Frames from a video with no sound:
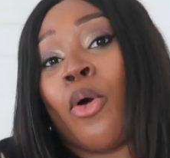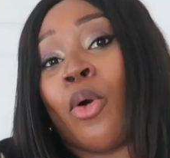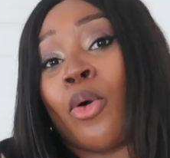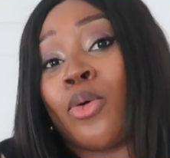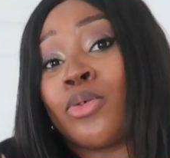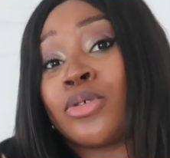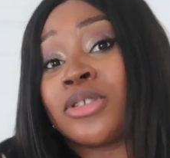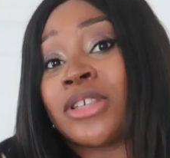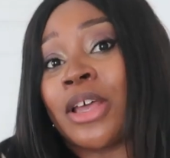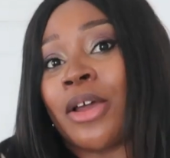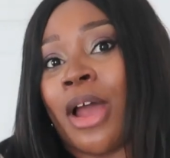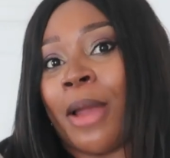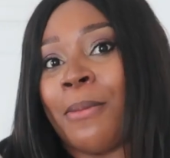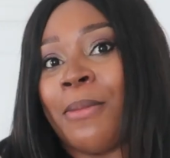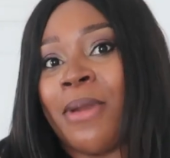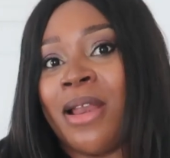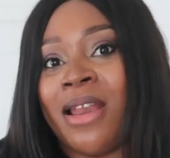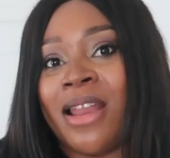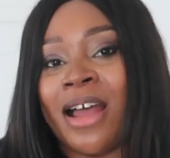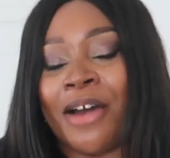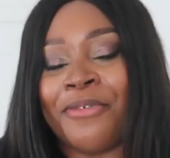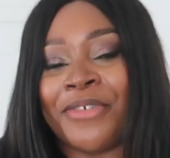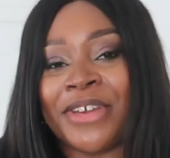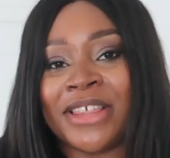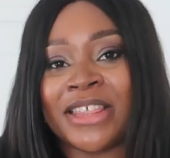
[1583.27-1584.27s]
Also,
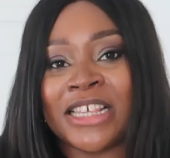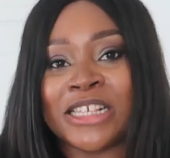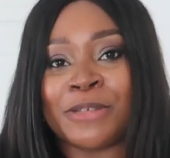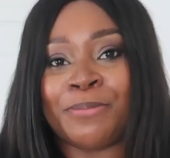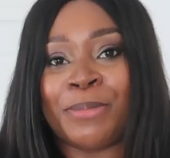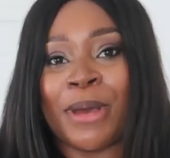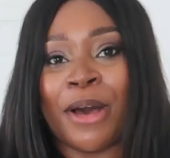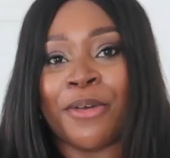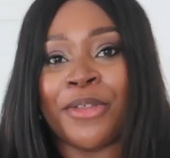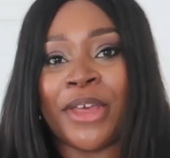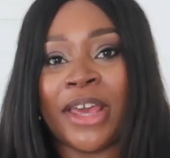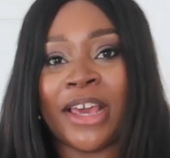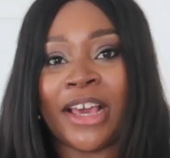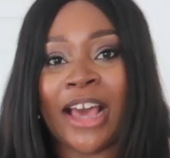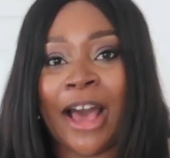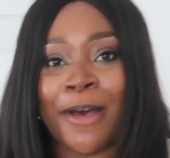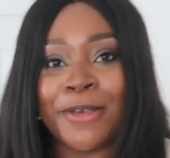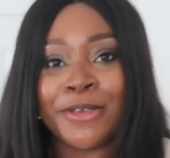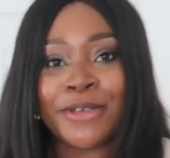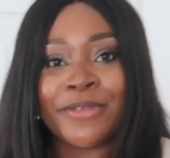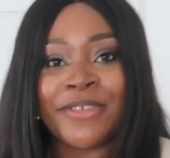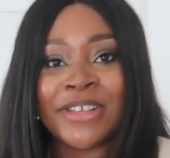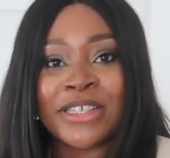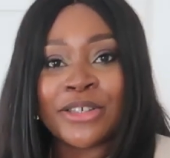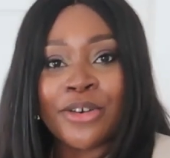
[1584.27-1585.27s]
I'm loving this belt that it
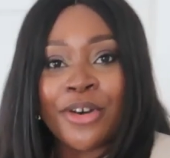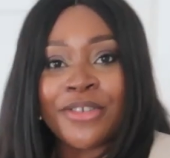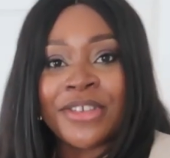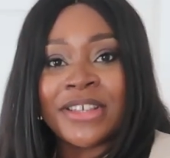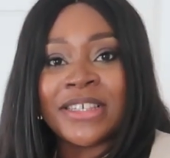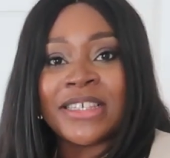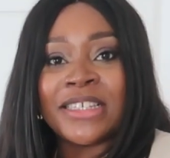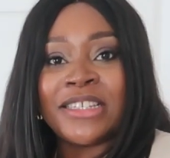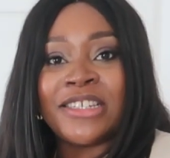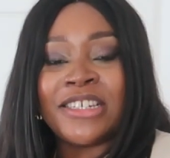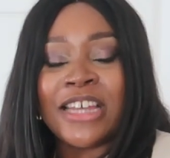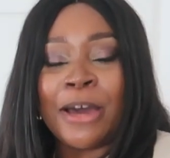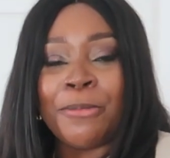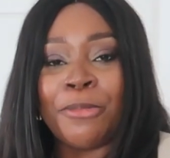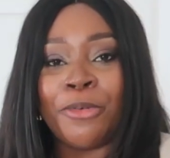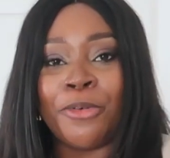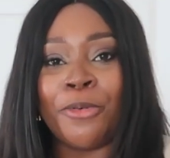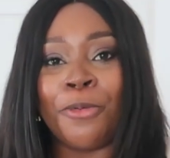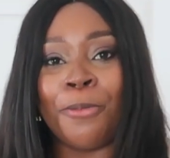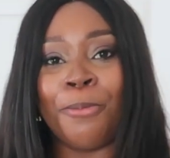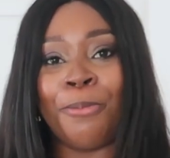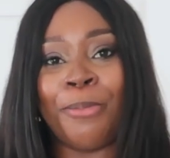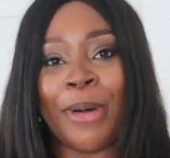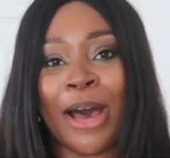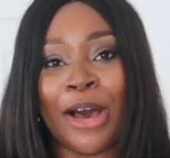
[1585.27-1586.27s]
comes with. It's got this
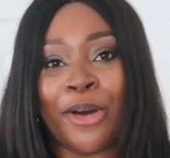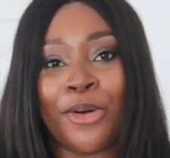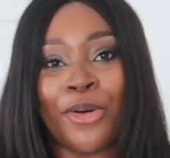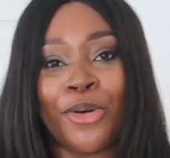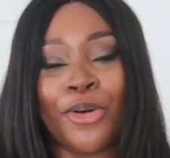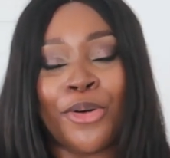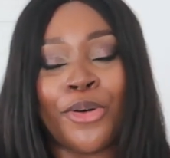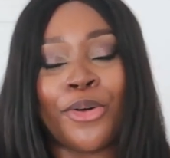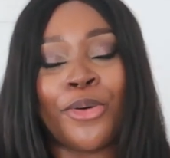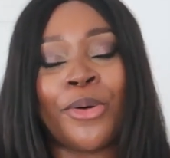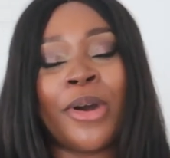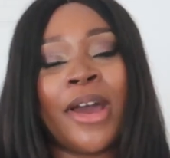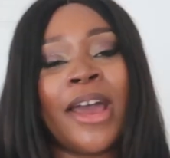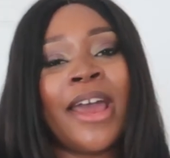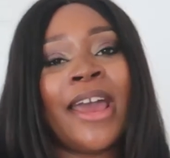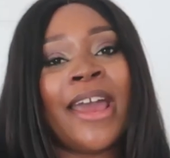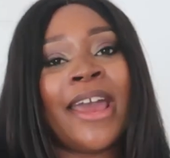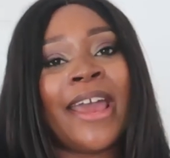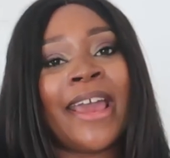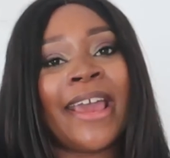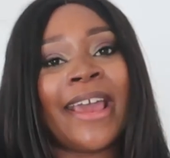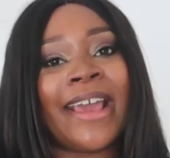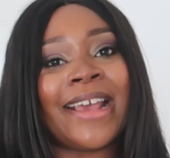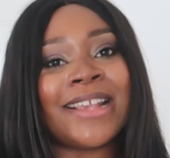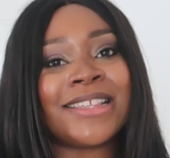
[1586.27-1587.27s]
double buckle.
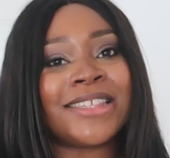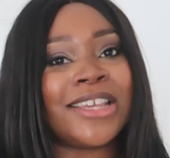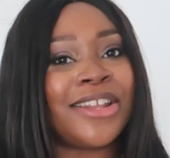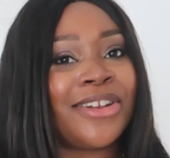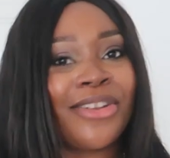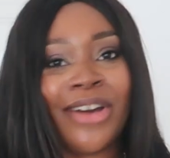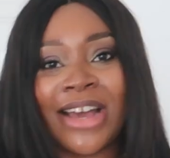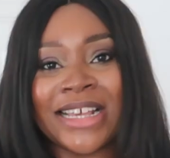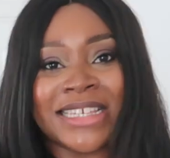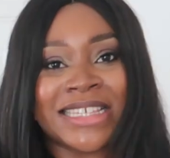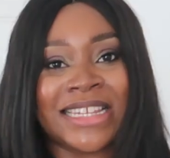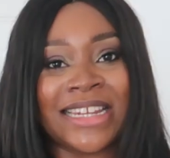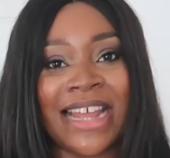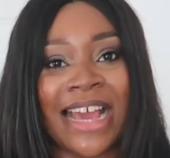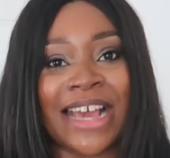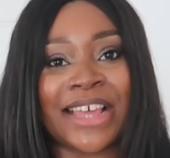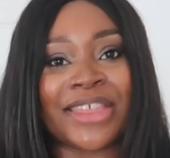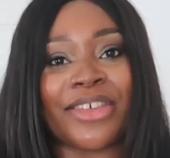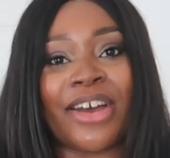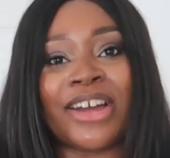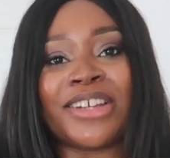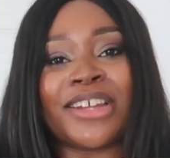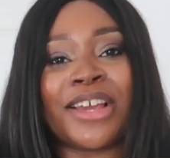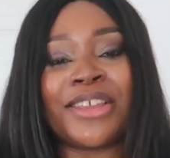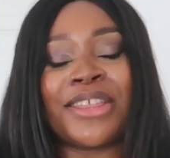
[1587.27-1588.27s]
It's a nice
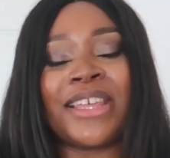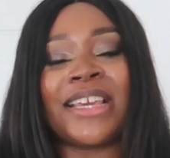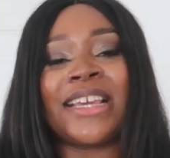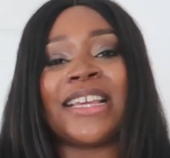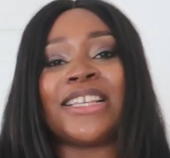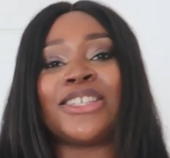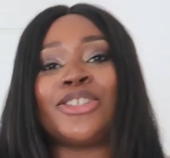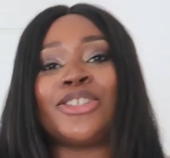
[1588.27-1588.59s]
length. I don't think